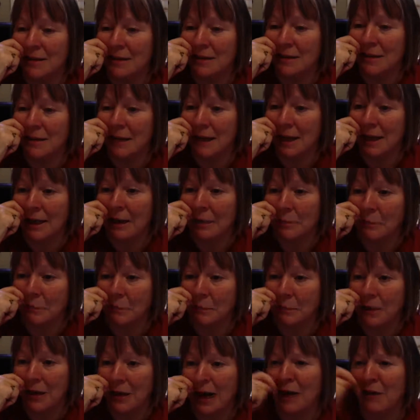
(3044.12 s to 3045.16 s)
Yeah,
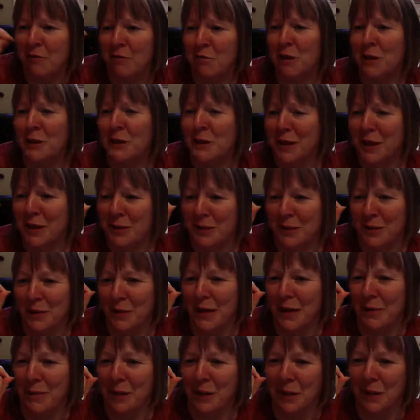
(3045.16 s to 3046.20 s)
I have Pluto
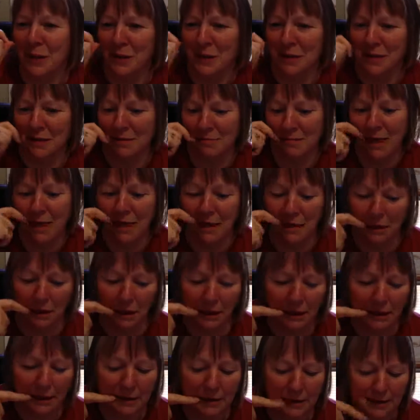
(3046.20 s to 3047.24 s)
square Mars
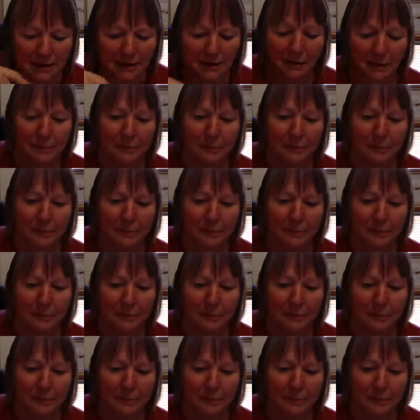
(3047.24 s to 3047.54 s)
natally, so.